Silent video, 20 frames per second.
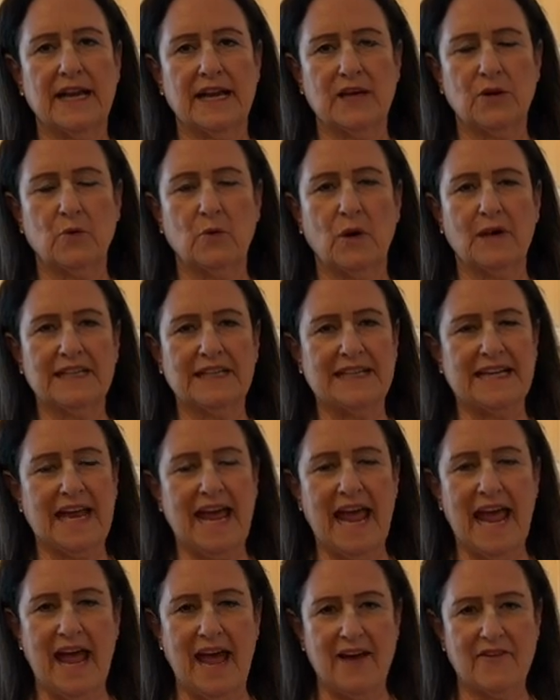a one and a
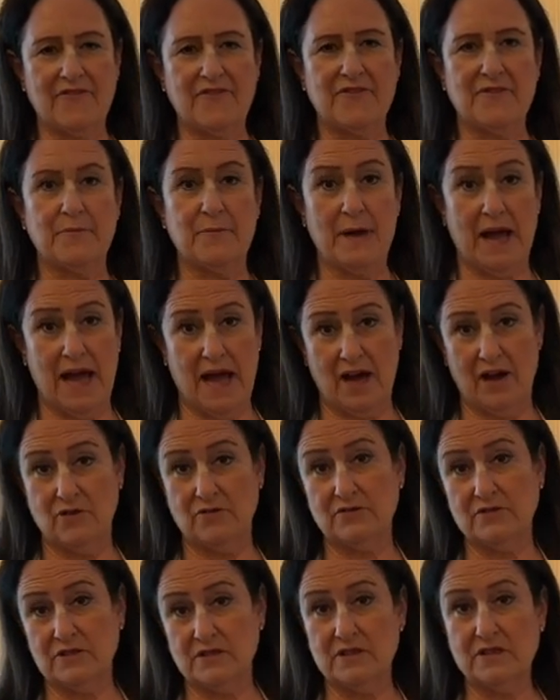half
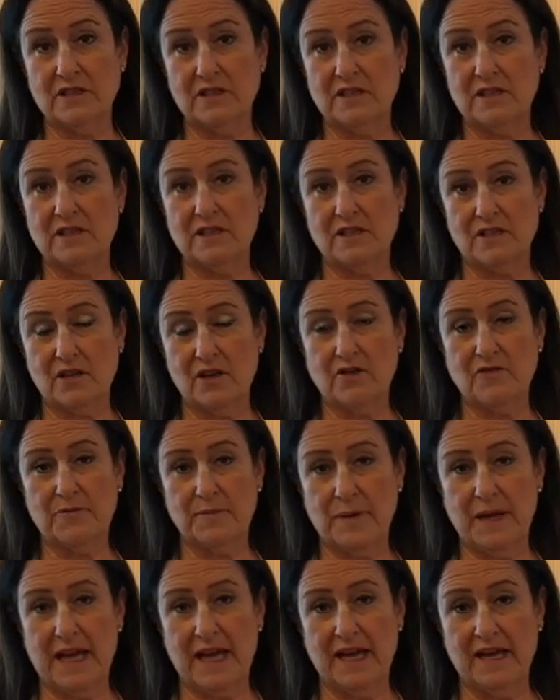pound loaf
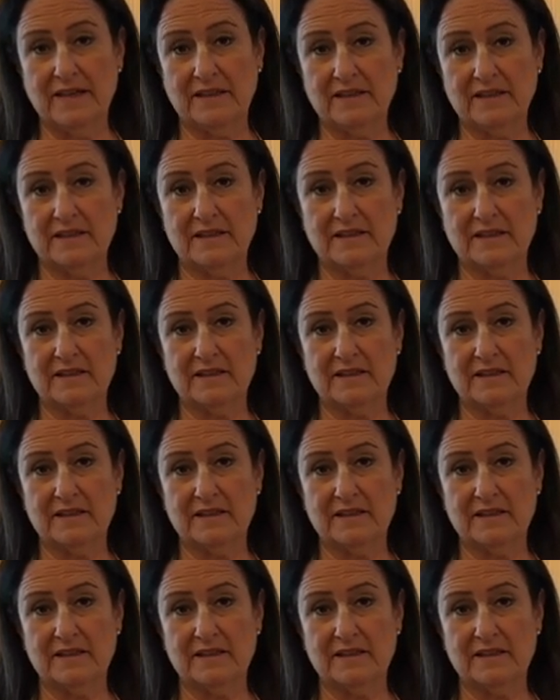pan,